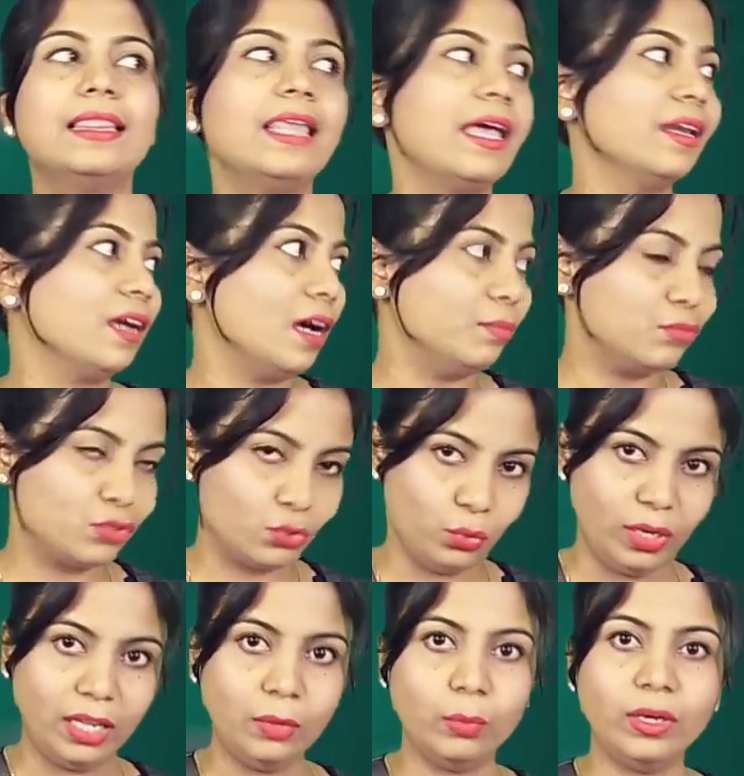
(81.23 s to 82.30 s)
then comes to
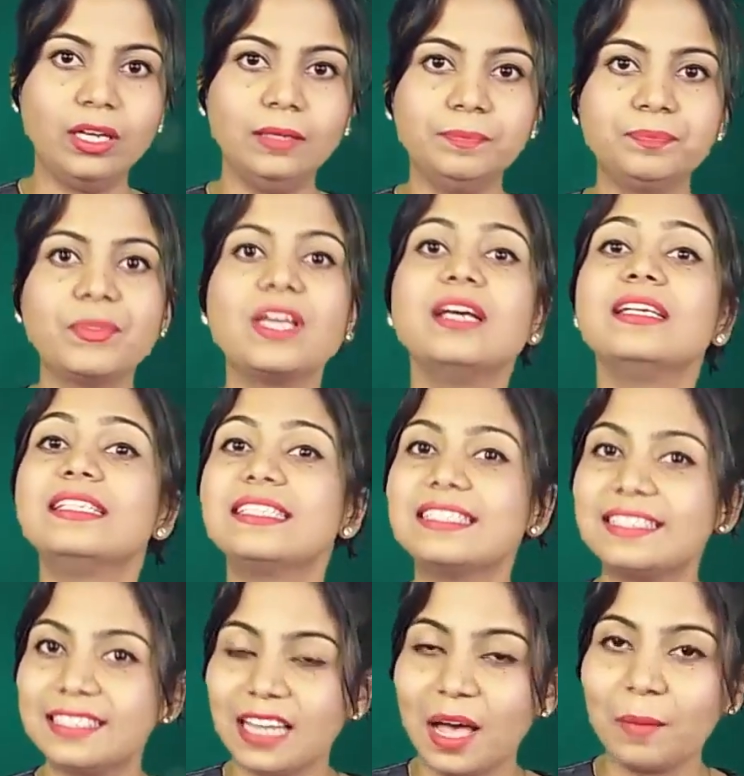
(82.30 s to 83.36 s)
liver,
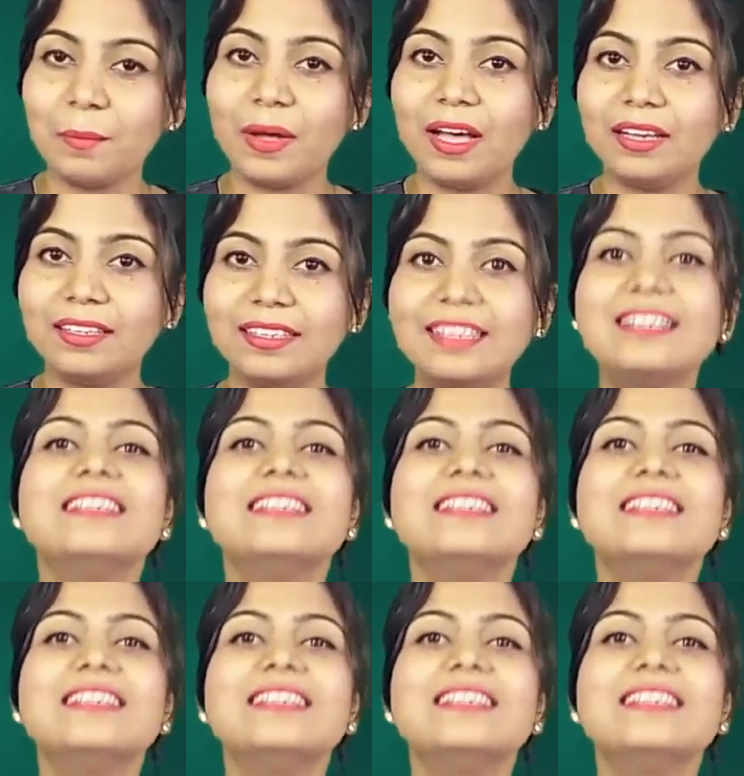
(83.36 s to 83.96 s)
stomach,